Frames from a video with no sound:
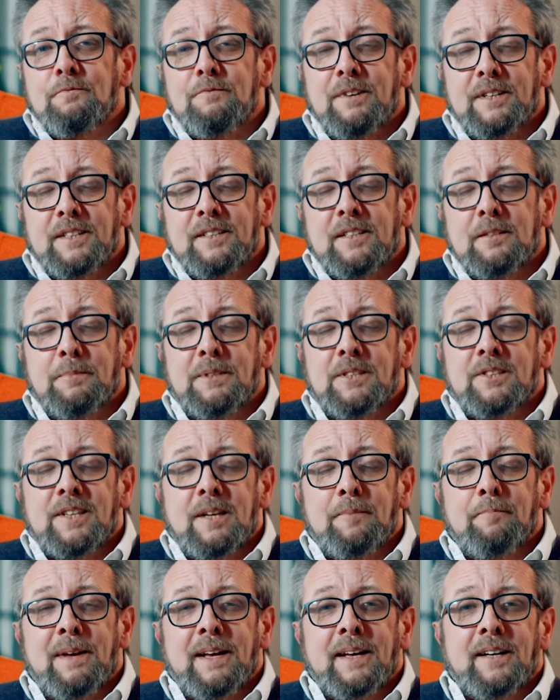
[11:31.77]
ready to be
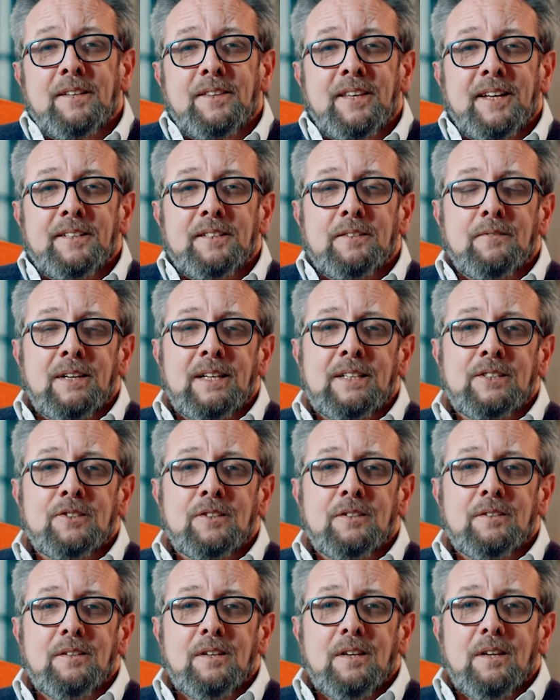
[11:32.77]
sent back at the end of
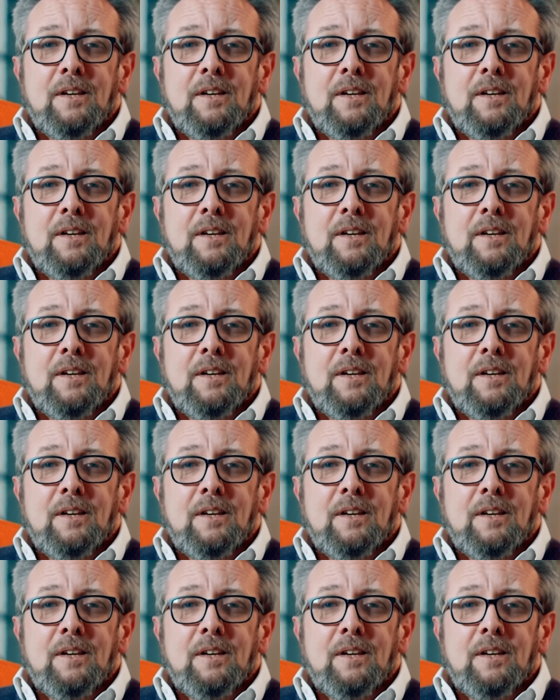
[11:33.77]
lesson.